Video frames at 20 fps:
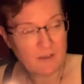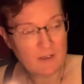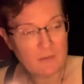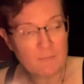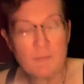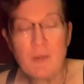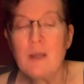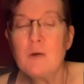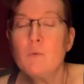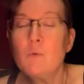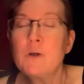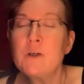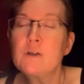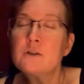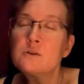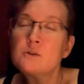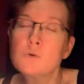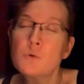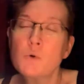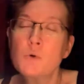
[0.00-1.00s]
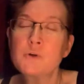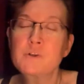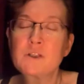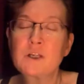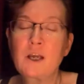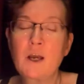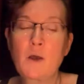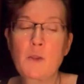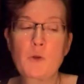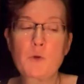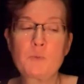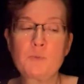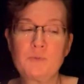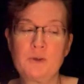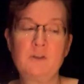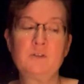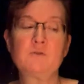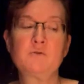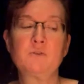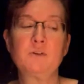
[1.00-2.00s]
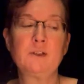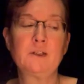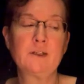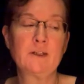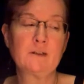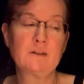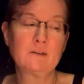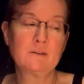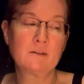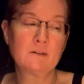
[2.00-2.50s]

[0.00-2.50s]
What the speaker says: May we endure together peacefully.